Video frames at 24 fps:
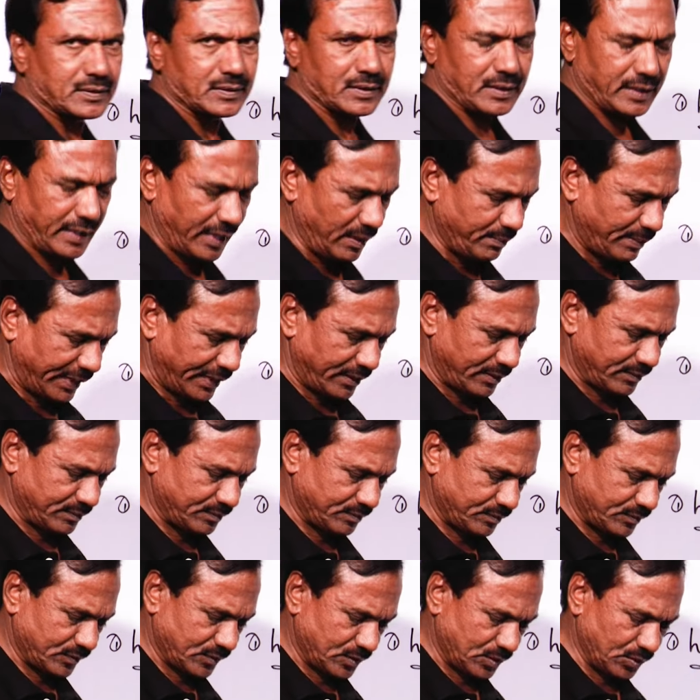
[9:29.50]
Hybrid.
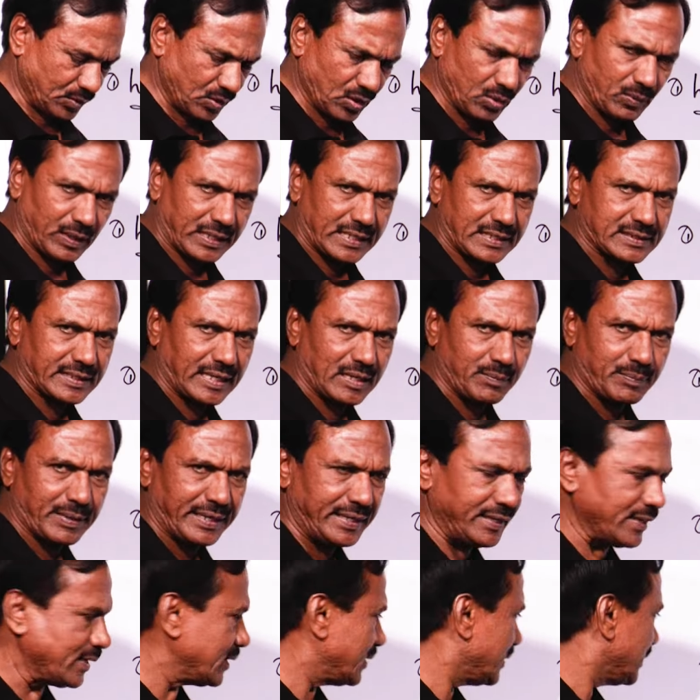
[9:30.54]
You know what is
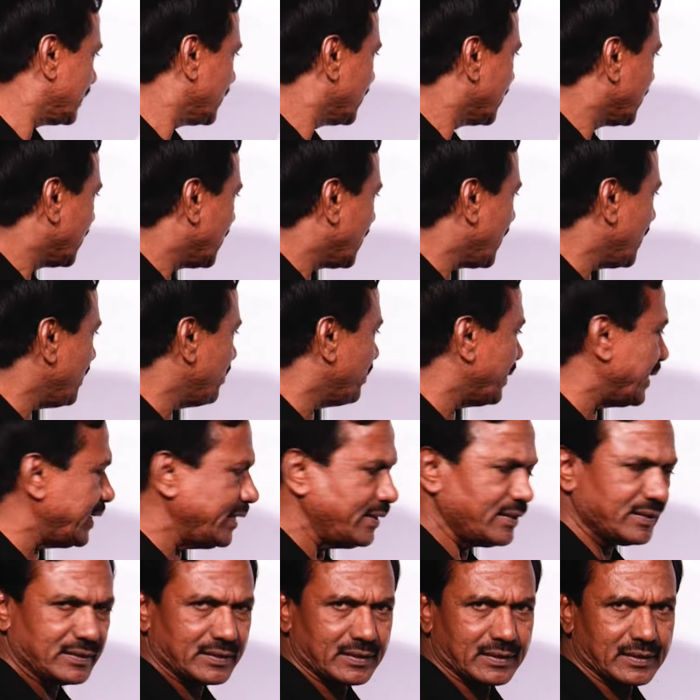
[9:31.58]
hybrid?
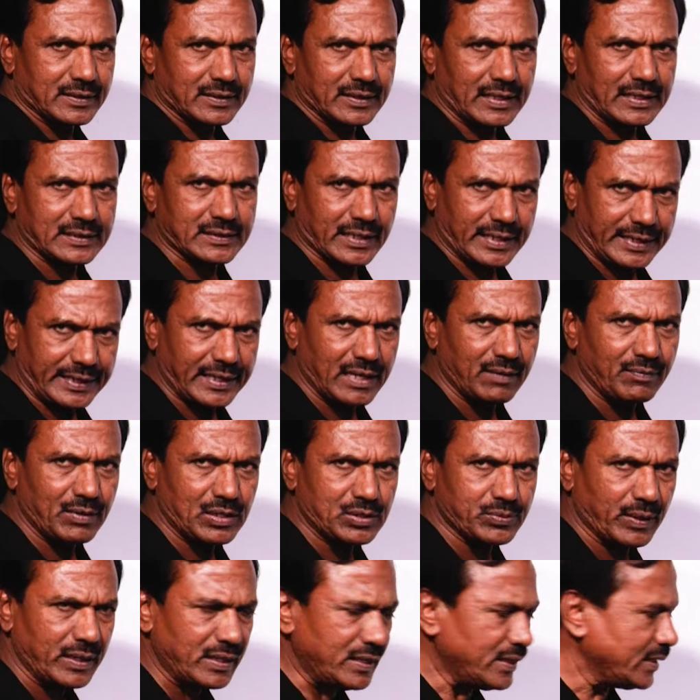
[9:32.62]
Hybrid is an
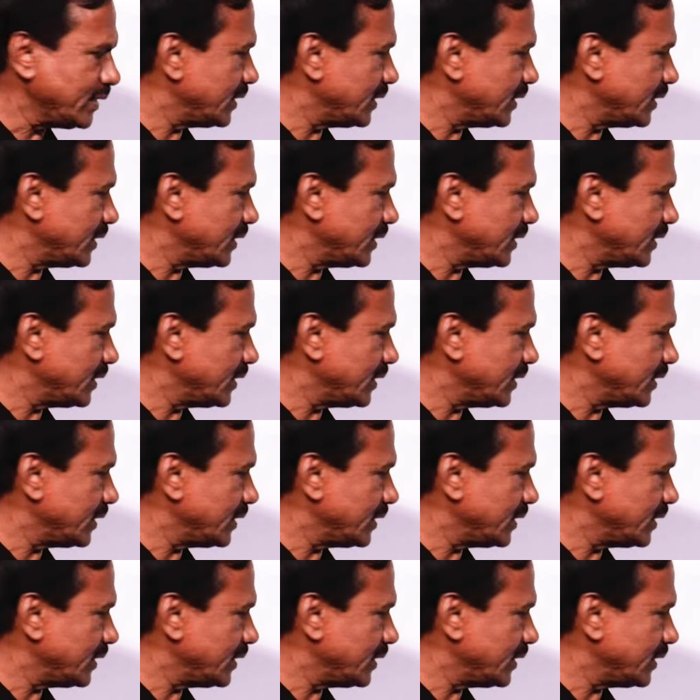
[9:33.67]
individual.